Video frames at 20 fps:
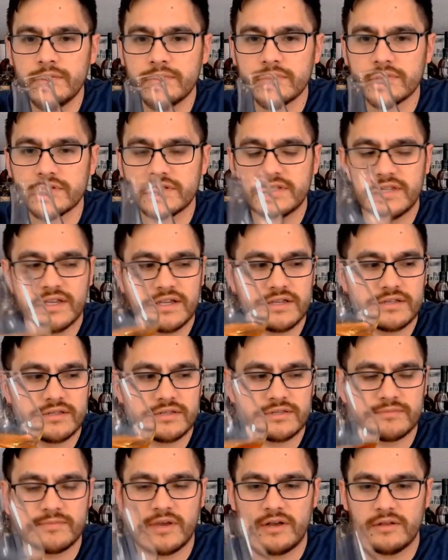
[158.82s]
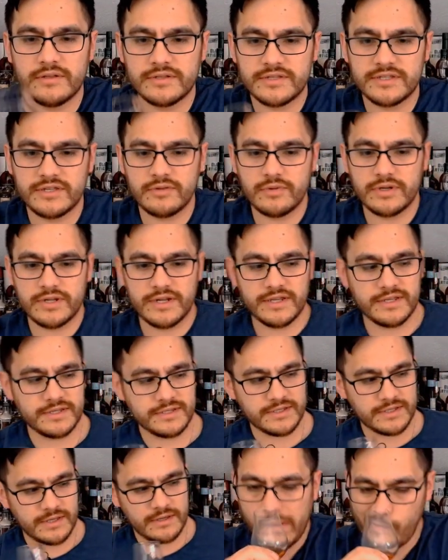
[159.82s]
Well, let's take a smell and see what it is.